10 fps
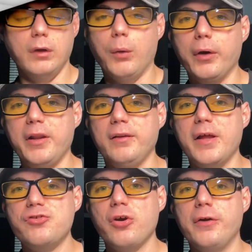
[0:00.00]
I wanted to
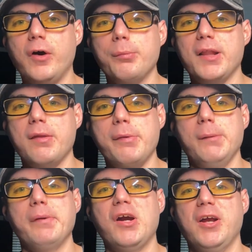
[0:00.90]
let y'all know about the
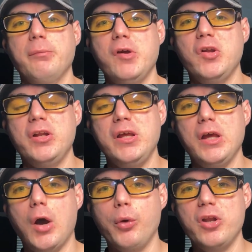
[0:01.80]
Big Bear
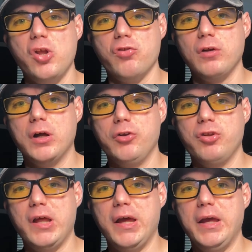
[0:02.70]
community. Uh, we just
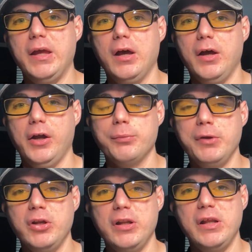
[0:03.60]
launched a uh,
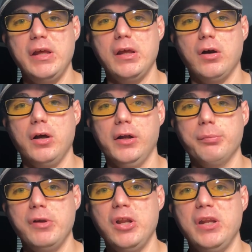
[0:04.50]
community on
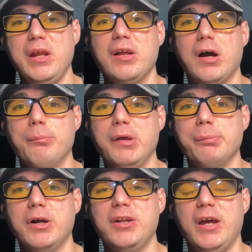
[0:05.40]

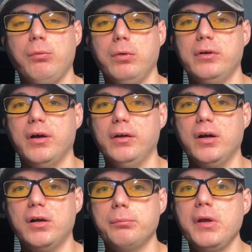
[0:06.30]

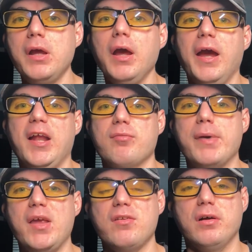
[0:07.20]
community.bigbeartechworld.com. It's
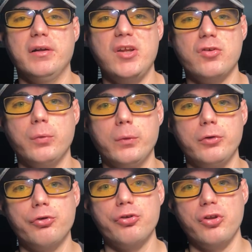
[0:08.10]
based on
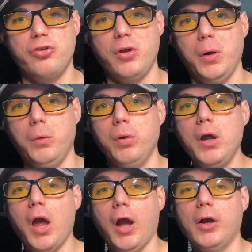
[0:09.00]
discourse. So
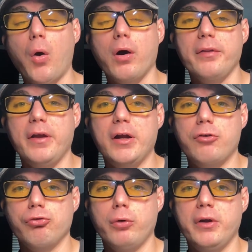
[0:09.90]
go on there,
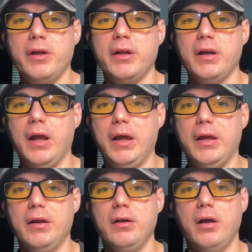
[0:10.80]
join it,
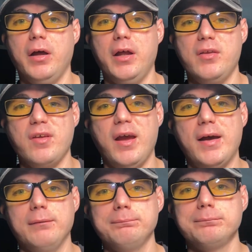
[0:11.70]
and uh, say
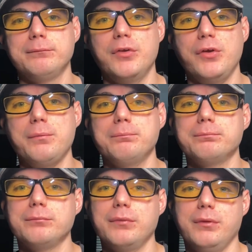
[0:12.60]
hi. So
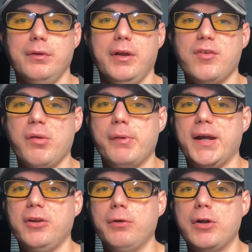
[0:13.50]
let's get
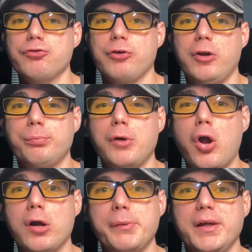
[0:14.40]
back to your registered
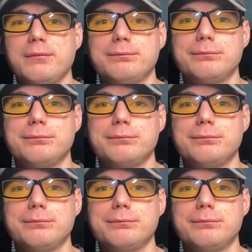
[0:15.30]
programming.